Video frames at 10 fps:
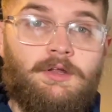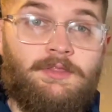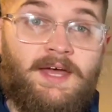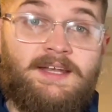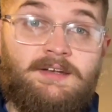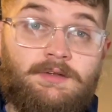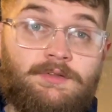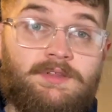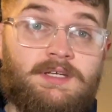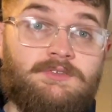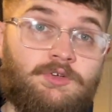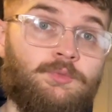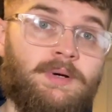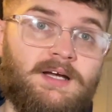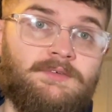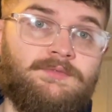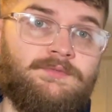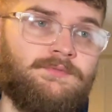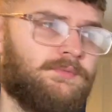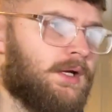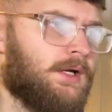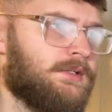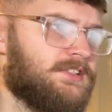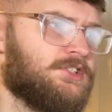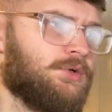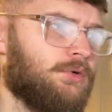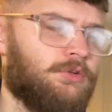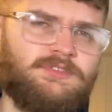Then the 2-pack of digital